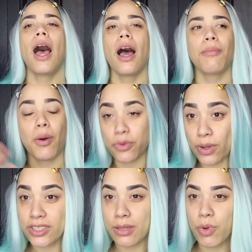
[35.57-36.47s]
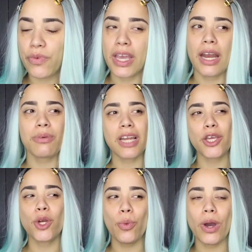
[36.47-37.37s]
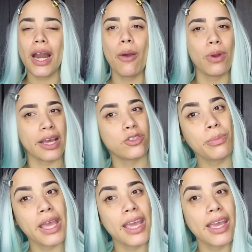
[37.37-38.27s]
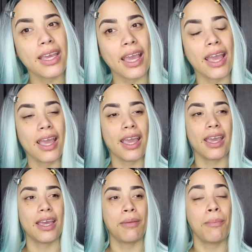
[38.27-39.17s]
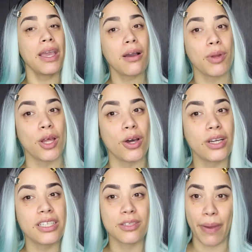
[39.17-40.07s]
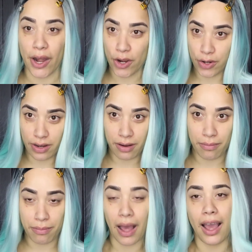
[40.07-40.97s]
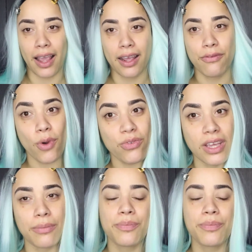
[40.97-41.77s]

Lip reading: I was watching the movie and I was like, you know what? I would like to make a makeup look inspired by Frozen.